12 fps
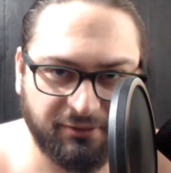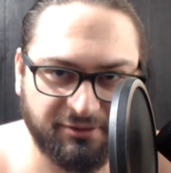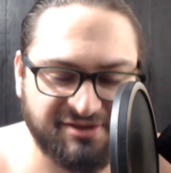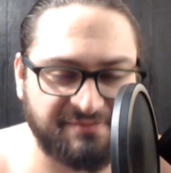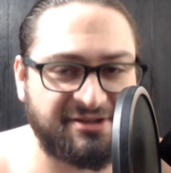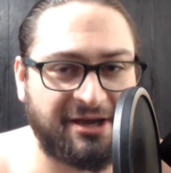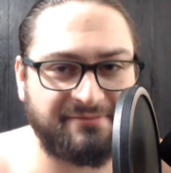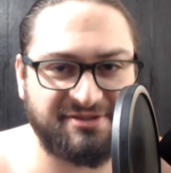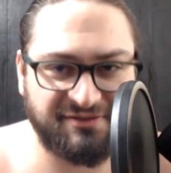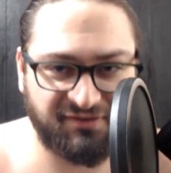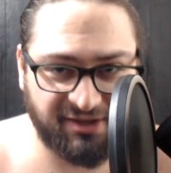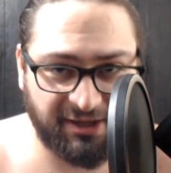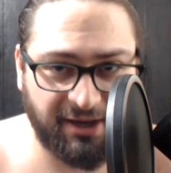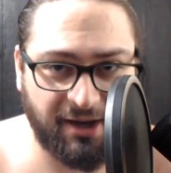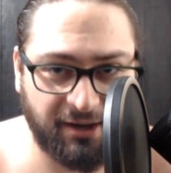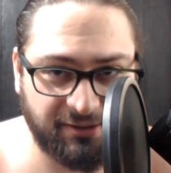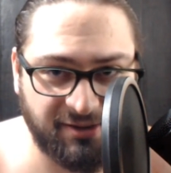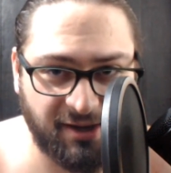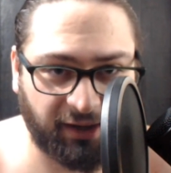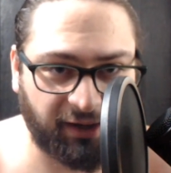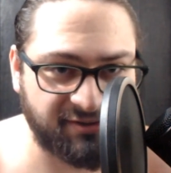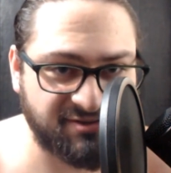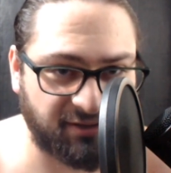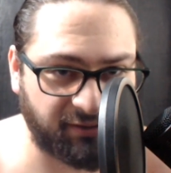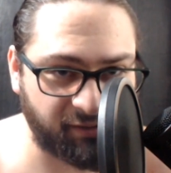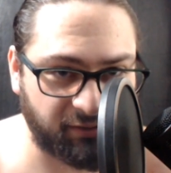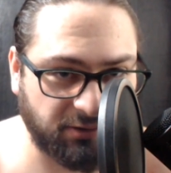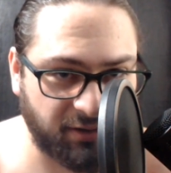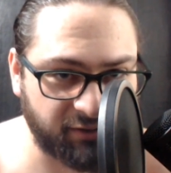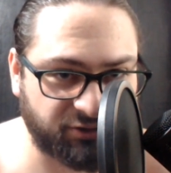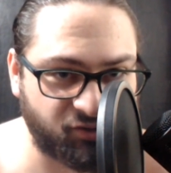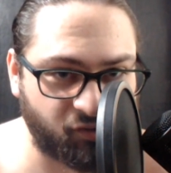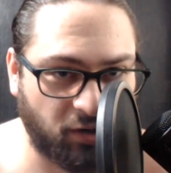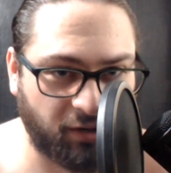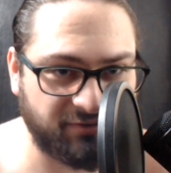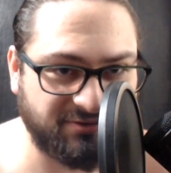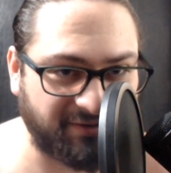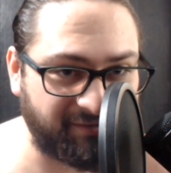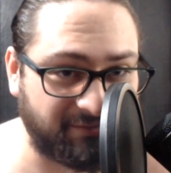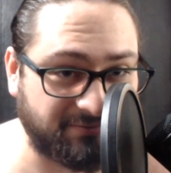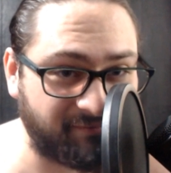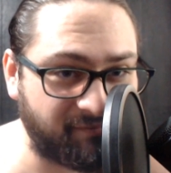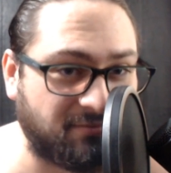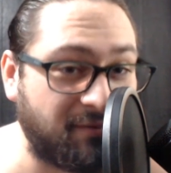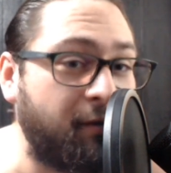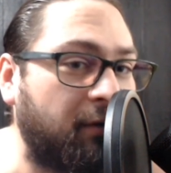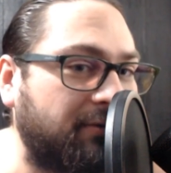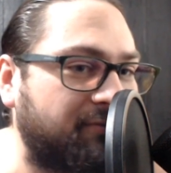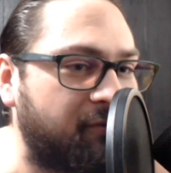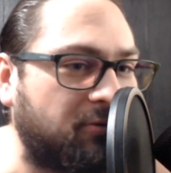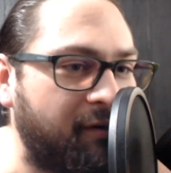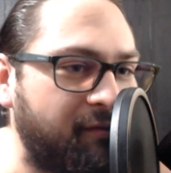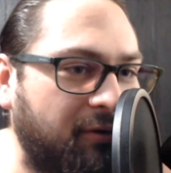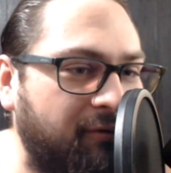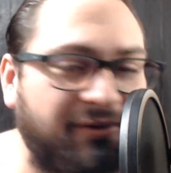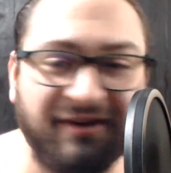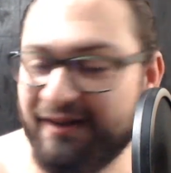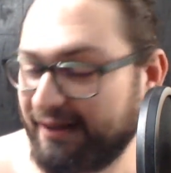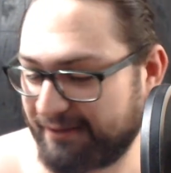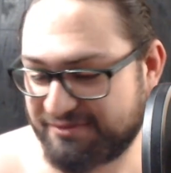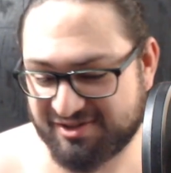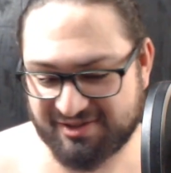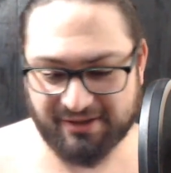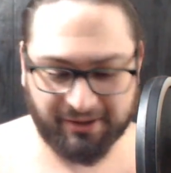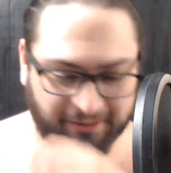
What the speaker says: Sometimes if they got a dick, it's a little extra. I'm just kidding.